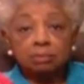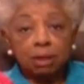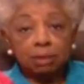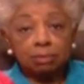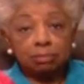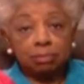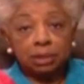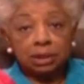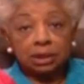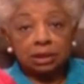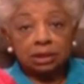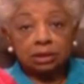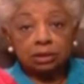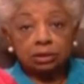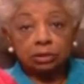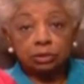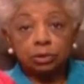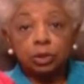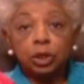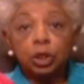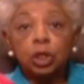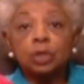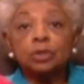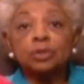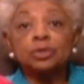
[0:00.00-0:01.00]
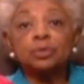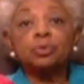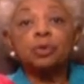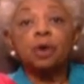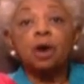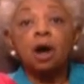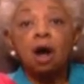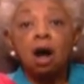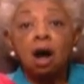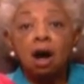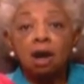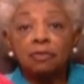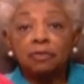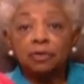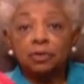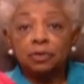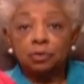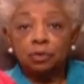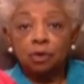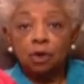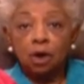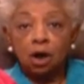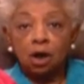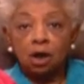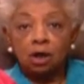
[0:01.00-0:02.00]
my blood glucose were often
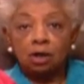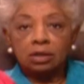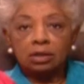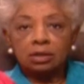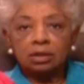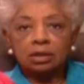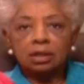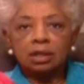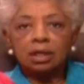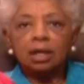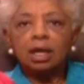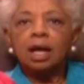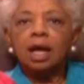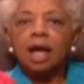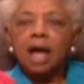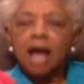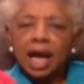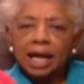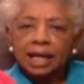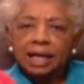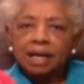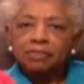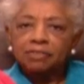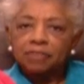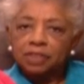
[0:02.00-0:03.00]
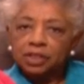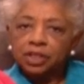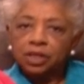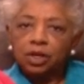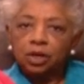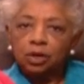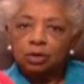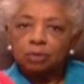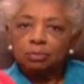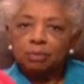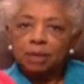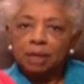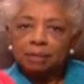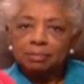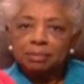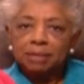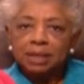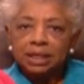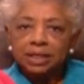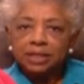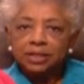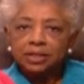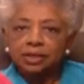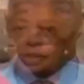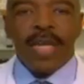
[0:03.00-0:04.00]
wrong. I'd have to code my
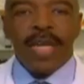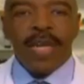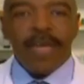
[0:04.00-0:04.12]
meter.